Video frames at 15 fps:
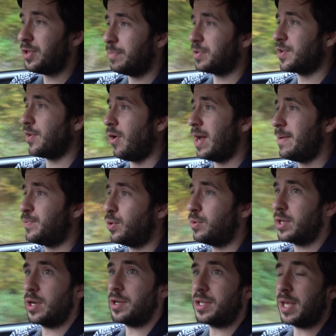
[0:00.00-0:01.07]
subscribe, do all
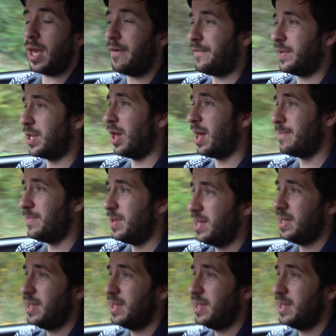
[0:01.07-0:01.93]
the good stuff, and I'm